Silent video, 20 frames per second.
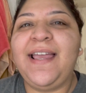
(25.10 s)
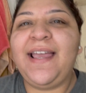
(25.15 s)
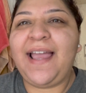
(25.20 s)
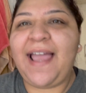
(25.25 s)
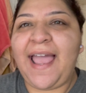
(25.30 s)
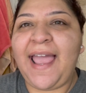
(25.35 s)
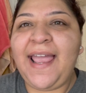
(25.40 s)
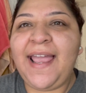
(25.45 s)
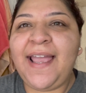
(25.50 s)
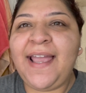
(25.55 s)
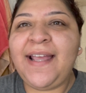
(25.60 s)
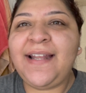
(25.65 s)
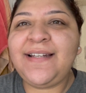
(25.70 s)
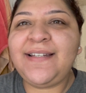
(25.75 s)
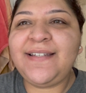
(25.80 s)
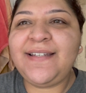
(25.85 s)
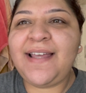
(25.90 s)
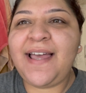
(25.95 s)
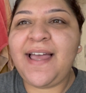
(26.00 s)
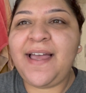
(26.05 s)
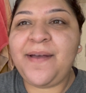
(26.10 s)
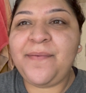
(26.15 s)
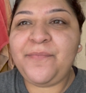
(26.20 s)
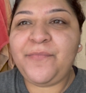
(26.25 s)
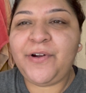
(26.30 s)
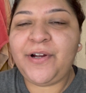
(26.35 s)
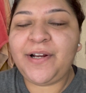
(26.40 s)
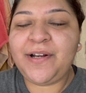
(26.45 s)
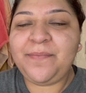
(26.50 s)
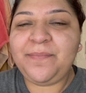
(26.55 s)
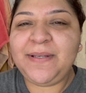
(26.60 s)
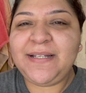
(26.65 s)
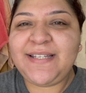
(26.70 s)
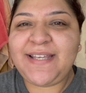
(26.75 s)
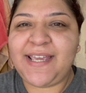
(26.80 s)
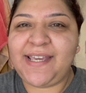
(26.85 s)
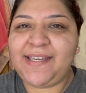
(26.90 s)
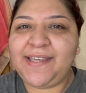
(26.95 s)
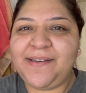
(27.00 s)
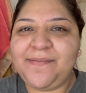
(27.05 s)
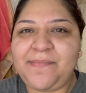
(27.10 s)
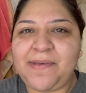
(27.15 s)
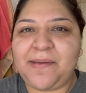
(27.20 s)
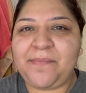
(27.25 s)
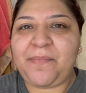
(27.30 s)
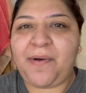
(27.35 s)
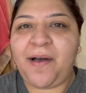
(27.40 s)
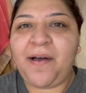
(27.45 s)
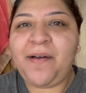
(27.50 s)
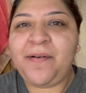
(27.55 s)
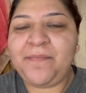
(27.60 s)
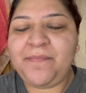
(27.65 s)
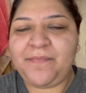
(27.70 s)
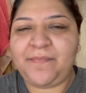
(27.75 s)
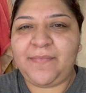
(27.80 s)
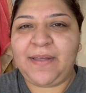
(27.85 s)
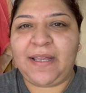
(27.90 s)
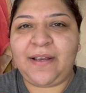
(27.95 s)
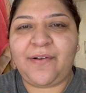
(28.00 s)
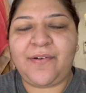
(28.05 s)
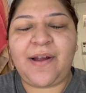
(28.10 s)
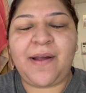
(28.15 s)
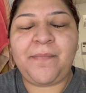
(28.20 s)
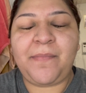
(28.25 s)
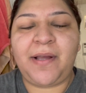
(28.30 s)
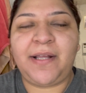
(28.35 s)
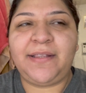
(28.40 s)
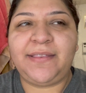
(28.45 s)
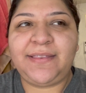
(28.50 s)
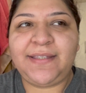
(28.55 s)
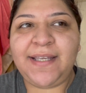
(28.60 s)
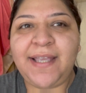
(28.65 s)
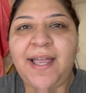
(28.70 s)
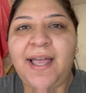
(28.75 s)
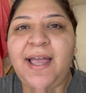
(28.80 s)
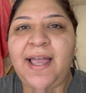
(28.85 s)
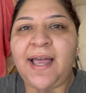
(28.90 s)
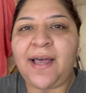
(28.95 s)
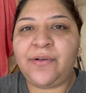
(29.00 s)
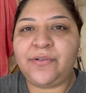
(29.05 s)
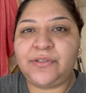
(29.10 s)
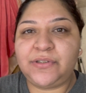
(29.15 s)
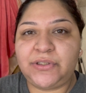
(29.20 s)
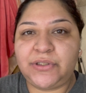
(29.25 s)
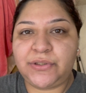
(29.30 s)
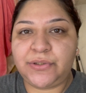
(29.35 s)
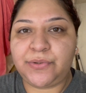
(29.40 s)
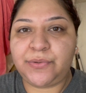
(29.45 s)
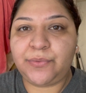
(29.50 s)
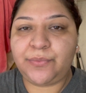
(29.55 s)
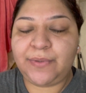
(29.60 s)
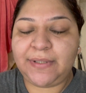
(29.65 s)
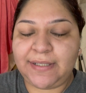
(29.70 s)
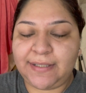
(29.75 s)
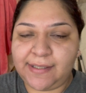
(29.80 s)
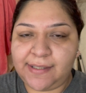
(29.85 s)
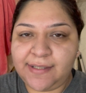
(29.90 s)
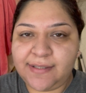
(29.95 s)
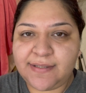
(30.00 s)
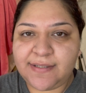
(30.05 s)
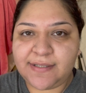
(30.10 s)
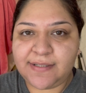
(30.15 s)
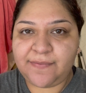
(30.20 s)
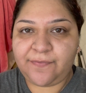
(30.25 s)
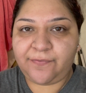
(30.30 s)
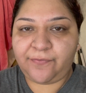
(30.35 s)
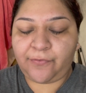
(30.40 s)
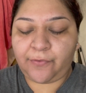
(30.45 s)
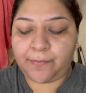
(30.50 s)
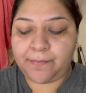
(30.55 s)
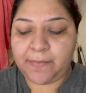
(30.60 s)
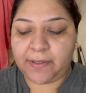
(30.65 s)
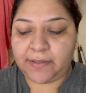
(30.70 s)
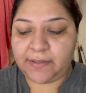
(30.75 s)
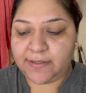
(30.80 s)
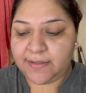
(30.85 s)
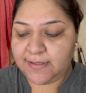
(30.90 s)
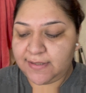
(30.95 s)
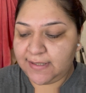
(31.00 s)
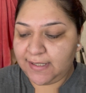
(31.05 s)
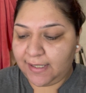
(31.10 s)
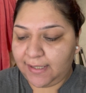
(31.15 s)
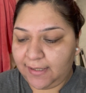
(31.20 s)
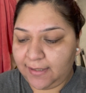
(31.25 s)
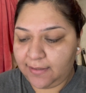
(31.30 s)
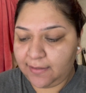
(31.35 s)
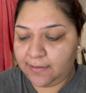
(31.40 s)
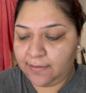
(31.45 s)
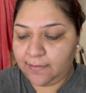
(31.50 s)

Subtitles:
And we're going to be taking my mom and grandma and Tia out to eat for Mother's Day.